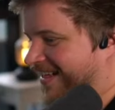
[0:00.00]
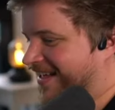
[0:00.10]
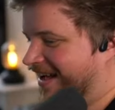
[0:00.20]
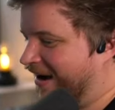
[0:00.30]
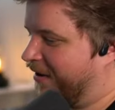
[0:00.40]

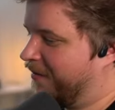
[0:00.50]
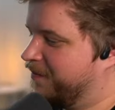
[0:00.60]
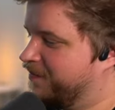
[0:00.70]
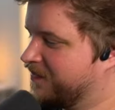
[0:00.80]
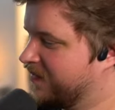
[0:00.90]

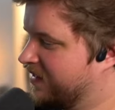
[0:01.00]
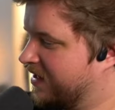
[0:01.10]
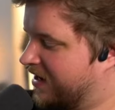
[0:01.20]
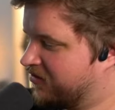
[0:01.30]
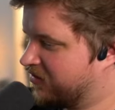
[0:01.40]

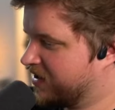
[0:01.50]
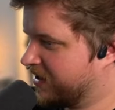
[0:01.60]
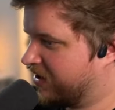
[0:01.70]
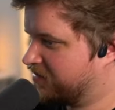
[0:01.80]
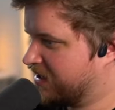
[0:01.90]
I
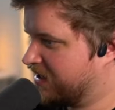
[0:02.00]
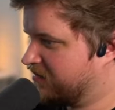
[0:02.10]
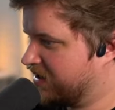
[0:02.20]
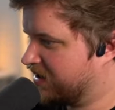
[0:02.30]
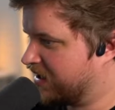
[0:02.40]
really hope they give
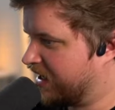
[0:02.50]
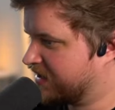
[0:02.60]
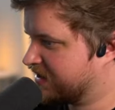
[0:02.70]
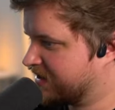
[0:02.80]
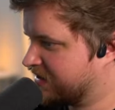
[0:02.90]
me the
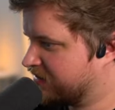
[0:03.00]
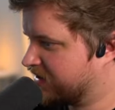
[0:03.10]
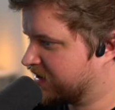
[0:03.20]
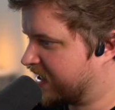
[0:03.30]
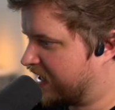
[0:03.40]
answers here,
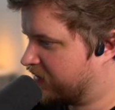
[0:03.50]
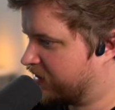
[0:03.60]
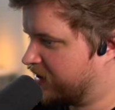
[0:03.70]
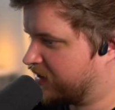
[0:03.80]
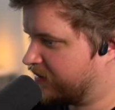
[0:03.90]
because how
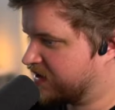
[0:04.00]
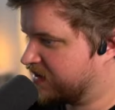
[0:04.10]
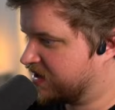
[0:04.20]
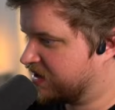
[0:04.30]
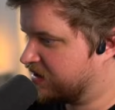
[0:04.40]
on earth am I
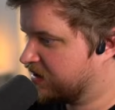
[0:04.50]
supposed to...